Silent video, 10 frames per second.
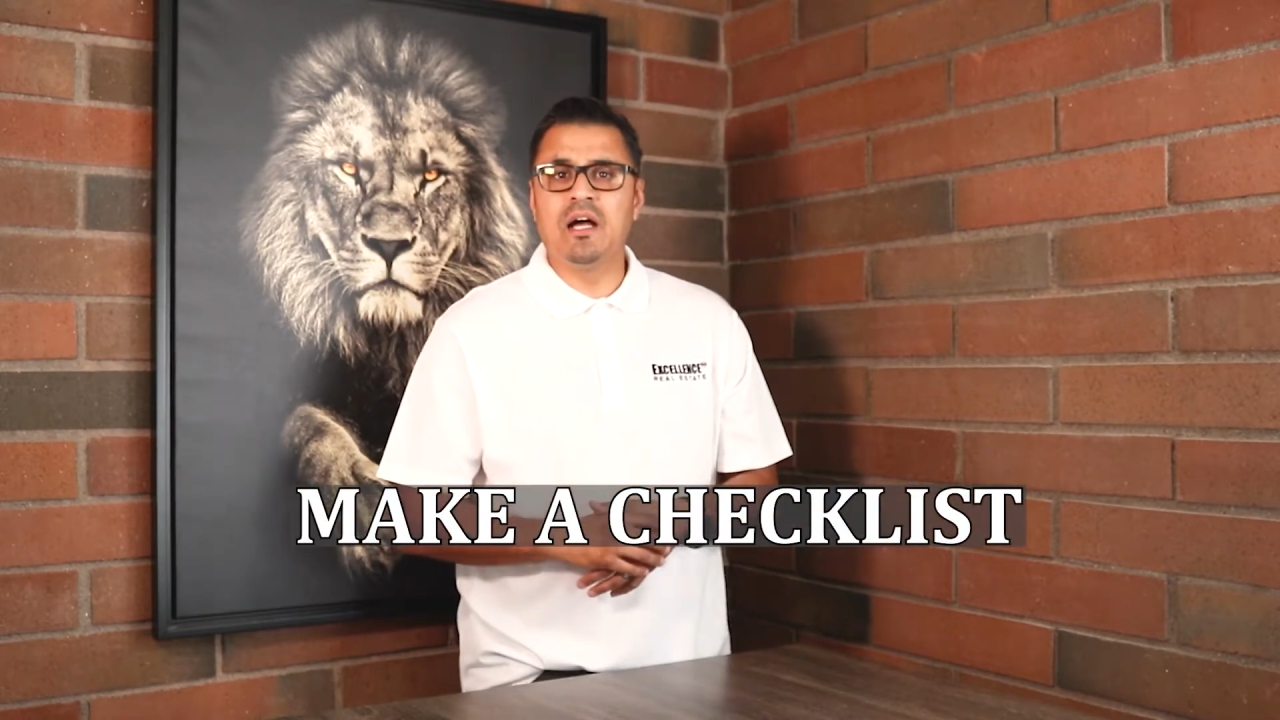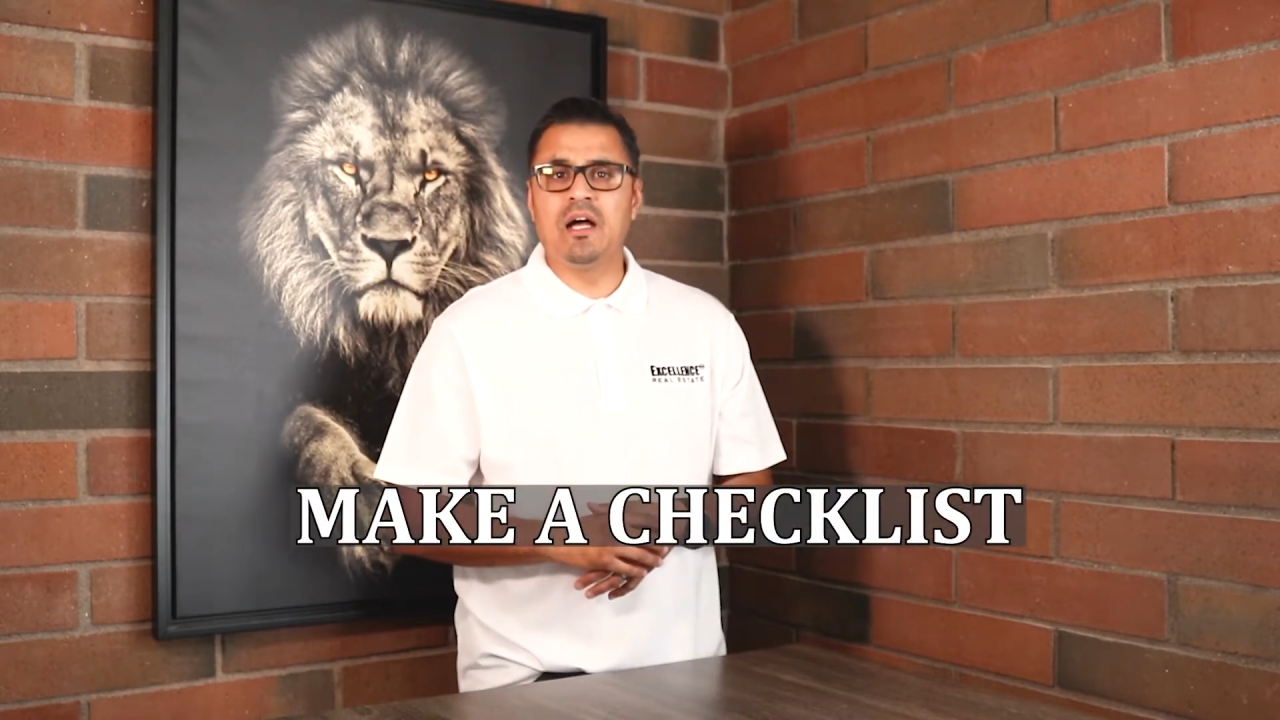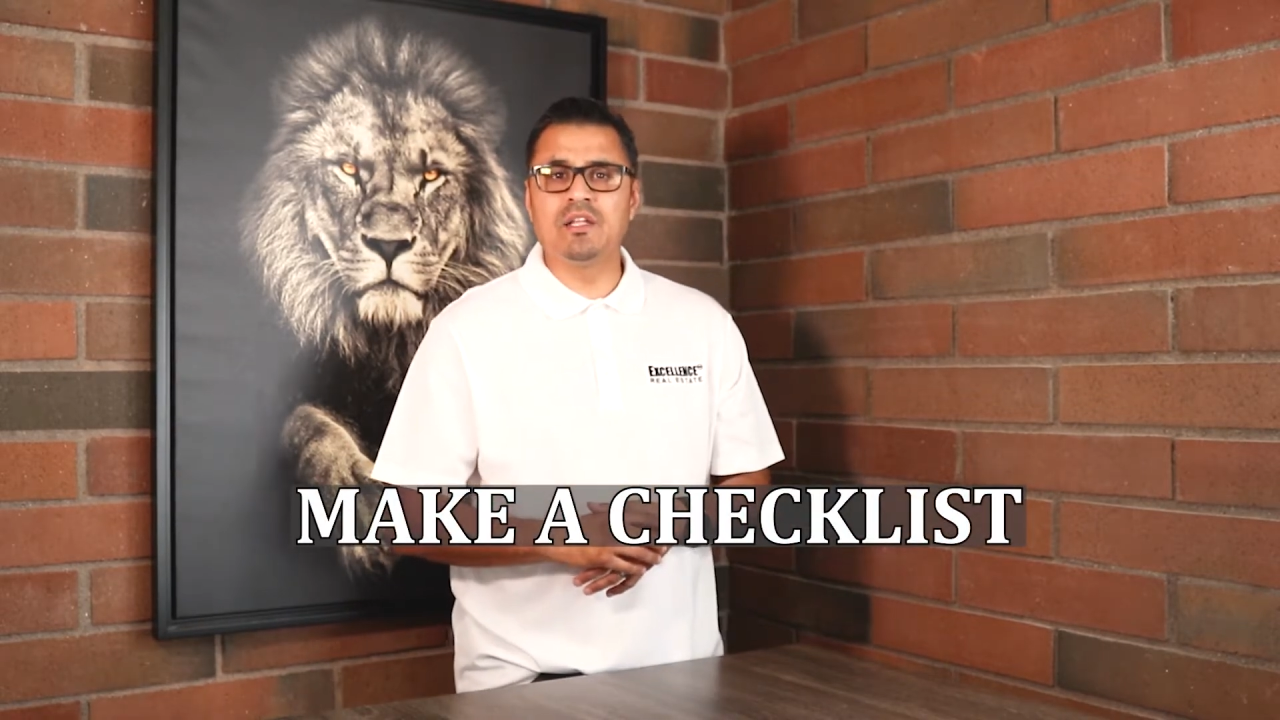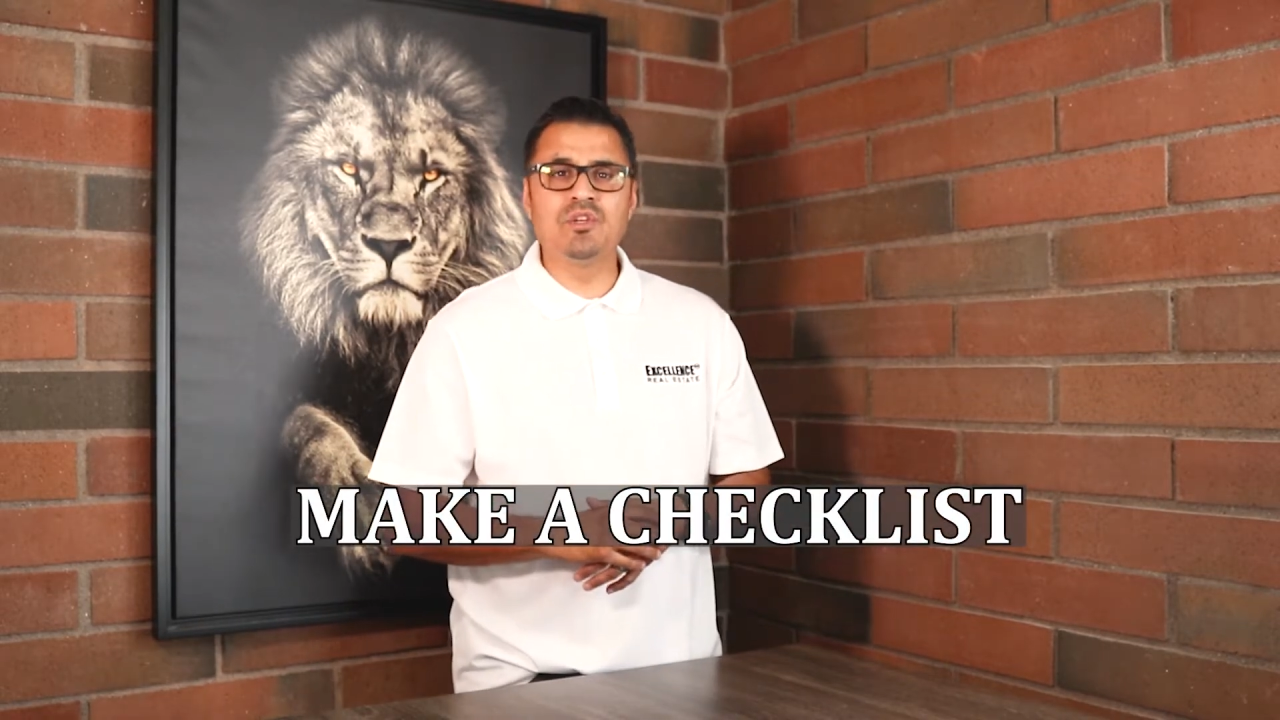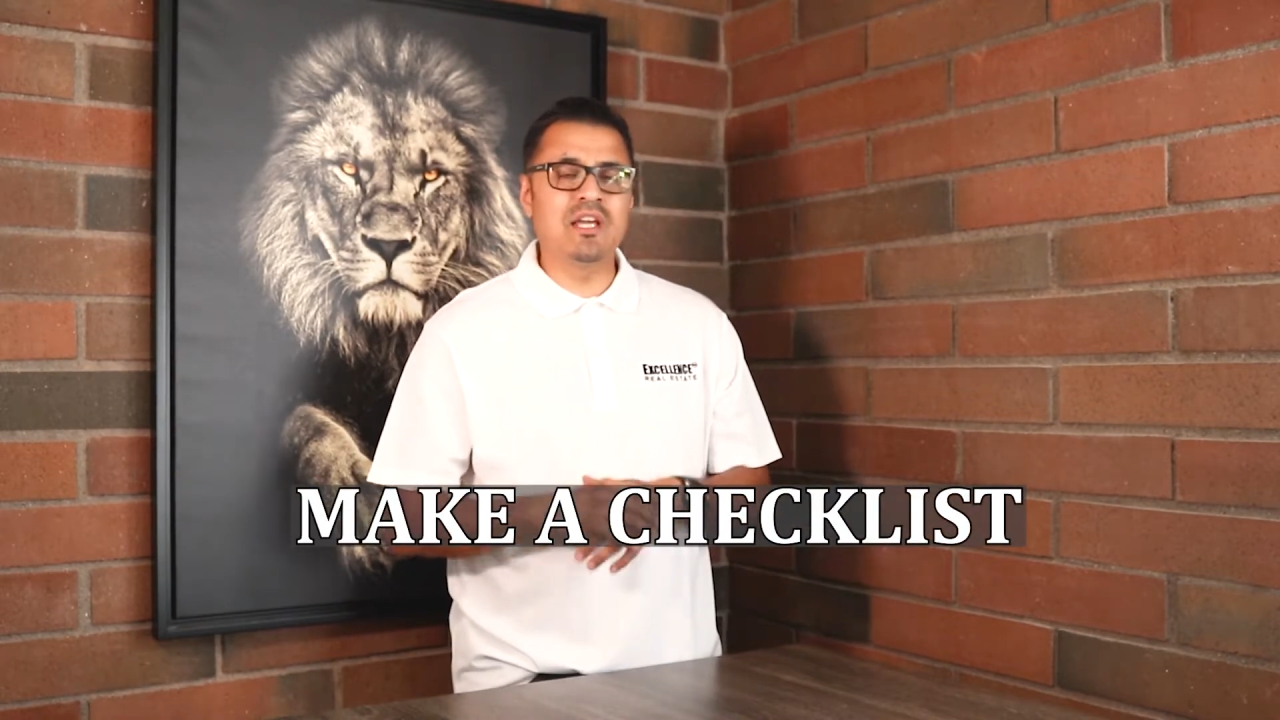
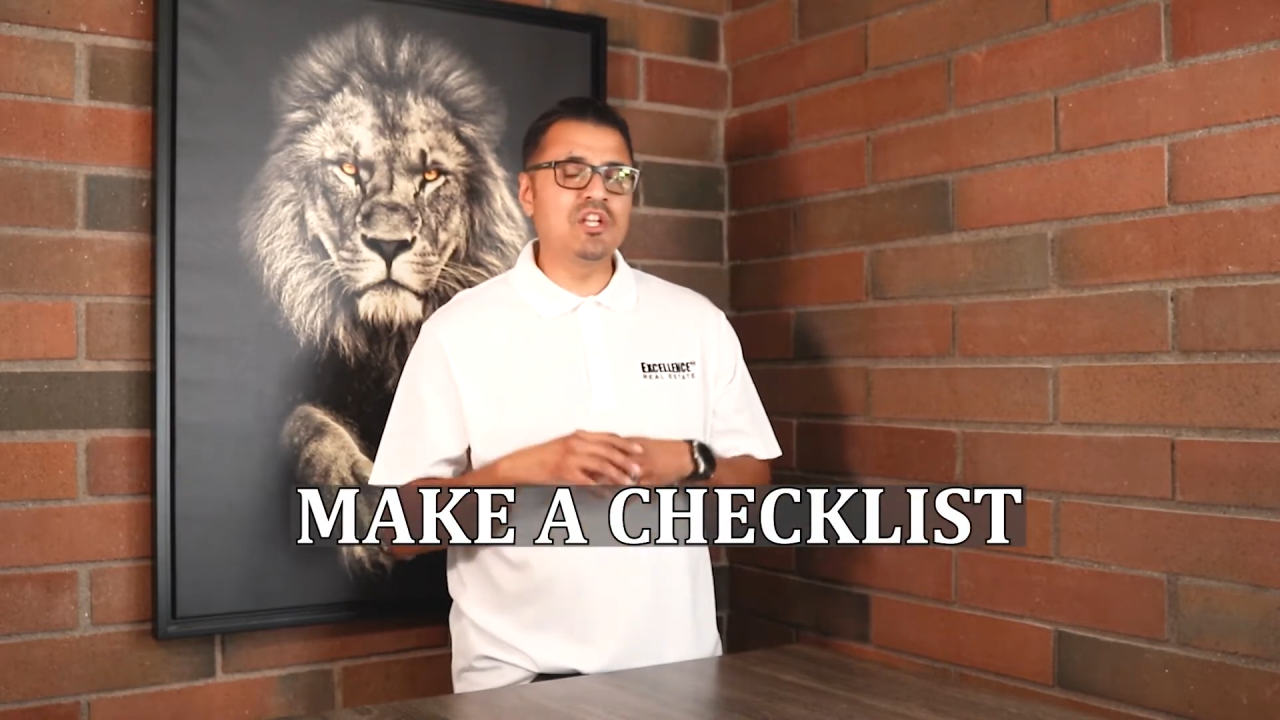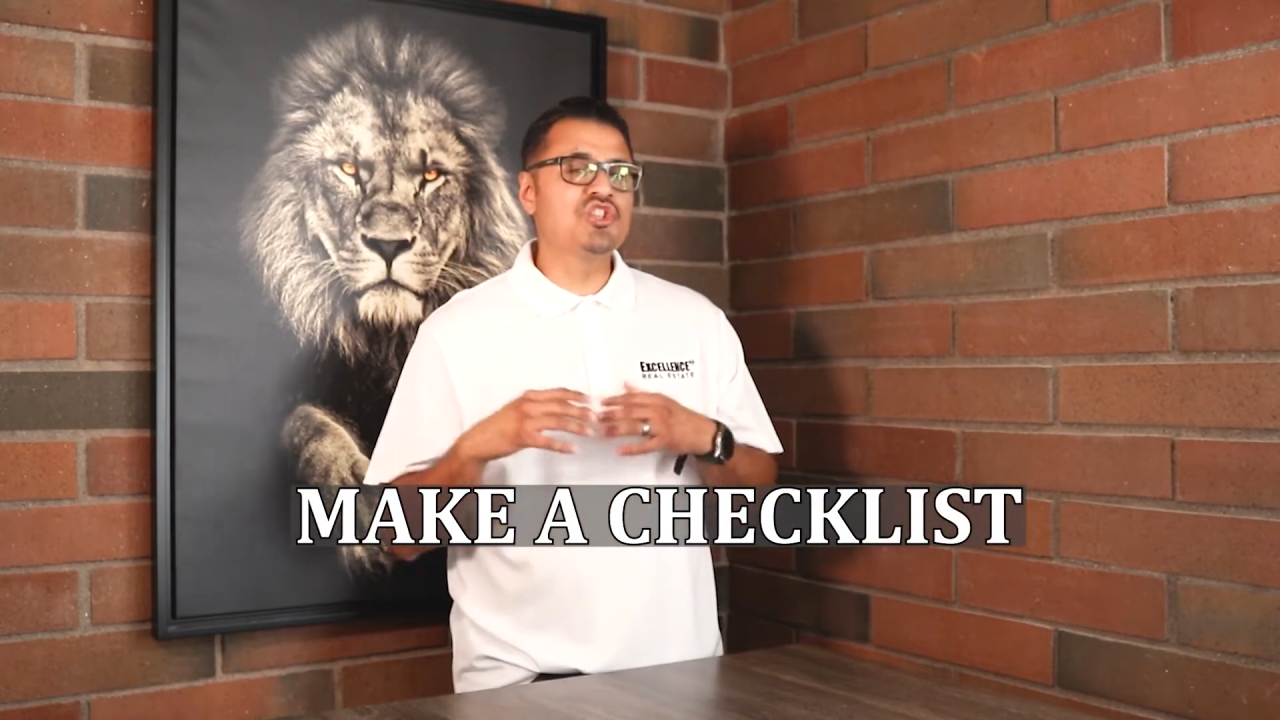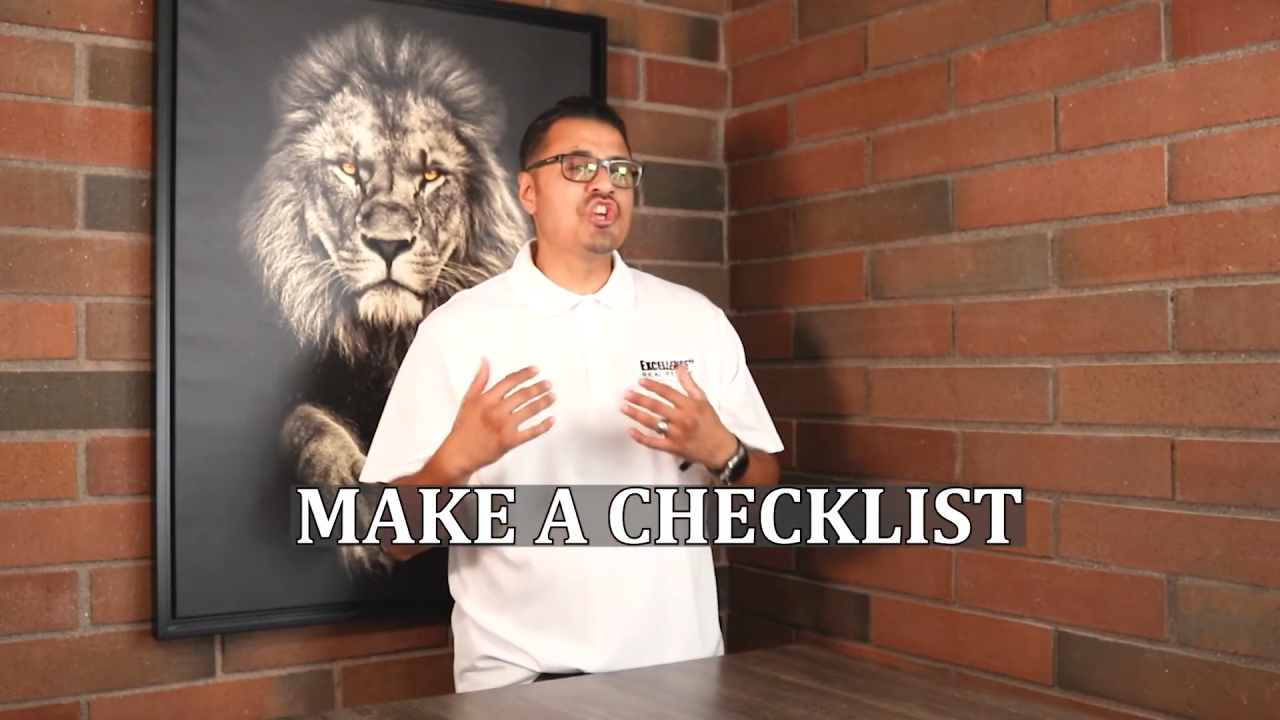to get a